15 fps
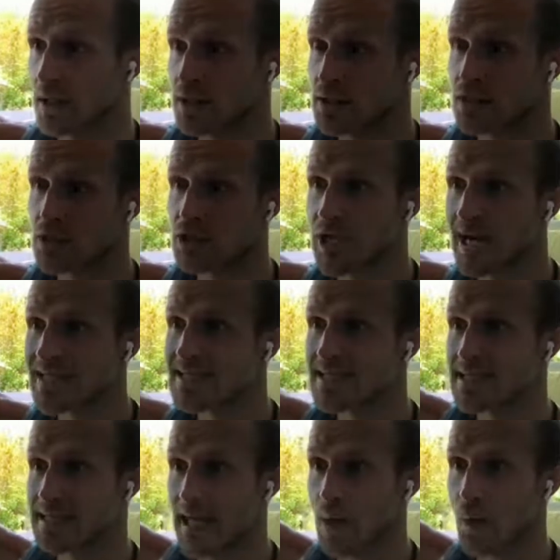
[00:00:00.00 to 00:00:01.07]
So just the
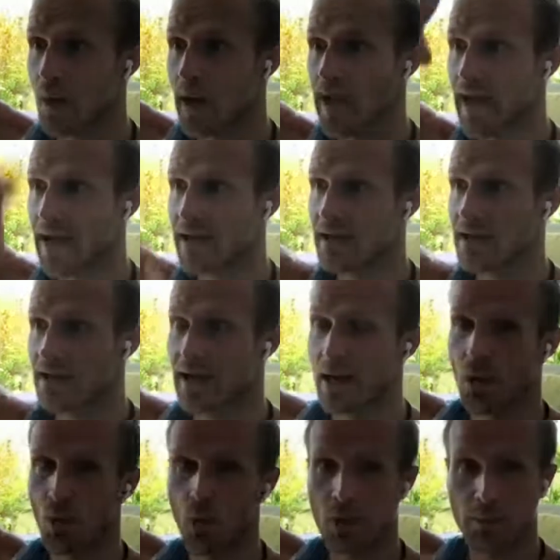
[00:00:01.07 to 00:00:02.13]
same way
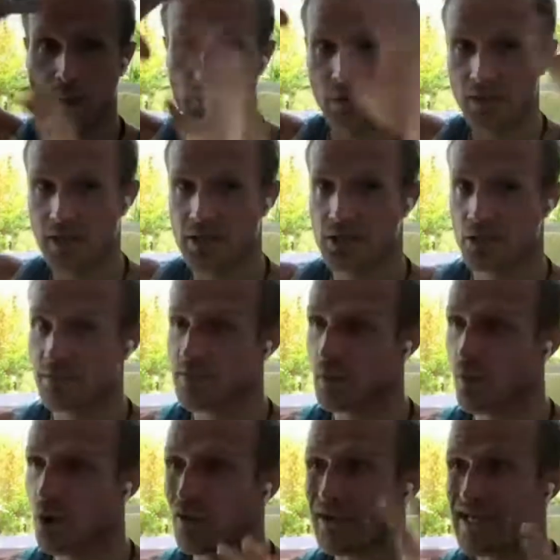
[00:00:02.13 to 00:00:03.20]
that all population of the
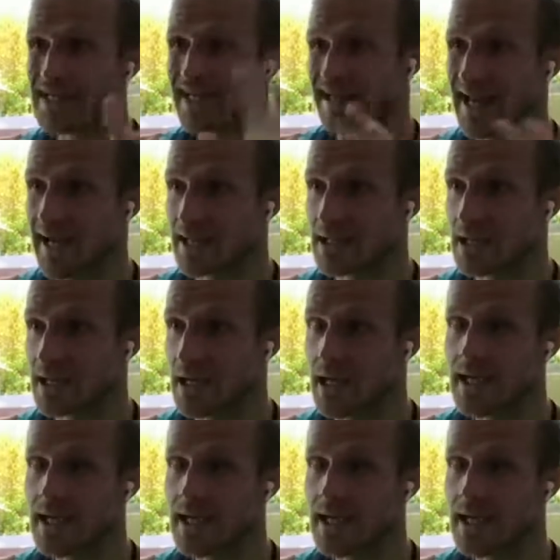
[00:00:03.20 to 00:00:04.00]
world is connected,